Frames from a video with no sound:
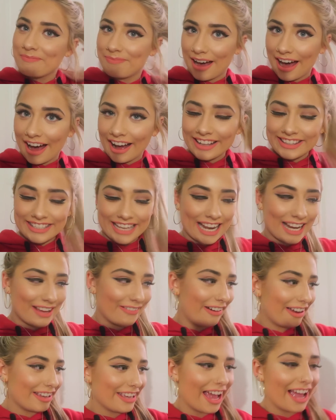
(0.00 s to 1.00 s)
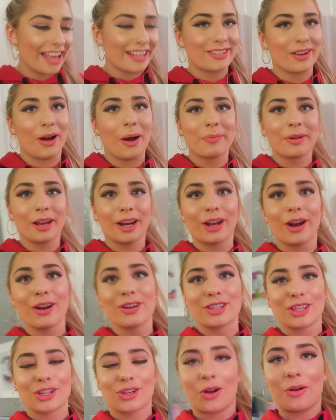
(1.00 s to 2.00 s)
But anyway, yeah, so I'm gonna
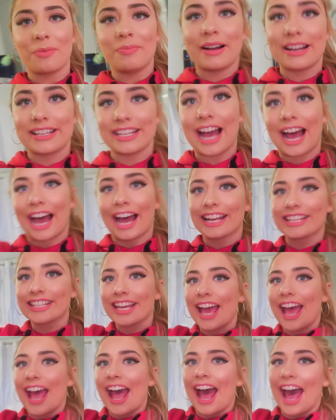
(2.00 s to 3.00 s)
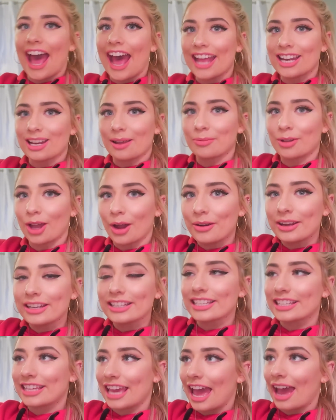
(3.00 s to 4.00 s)
go to the shop with my dad, and I'm
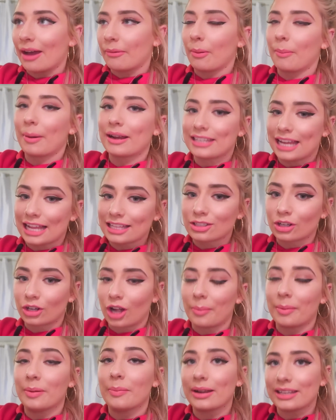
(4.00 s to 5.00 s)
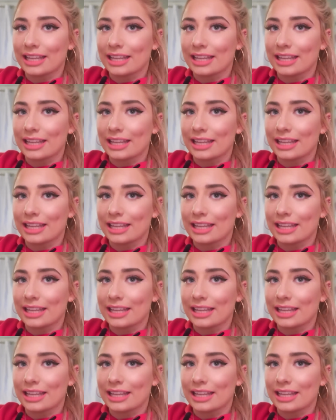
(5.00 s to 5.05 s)
going to get, well, my dad's not coming.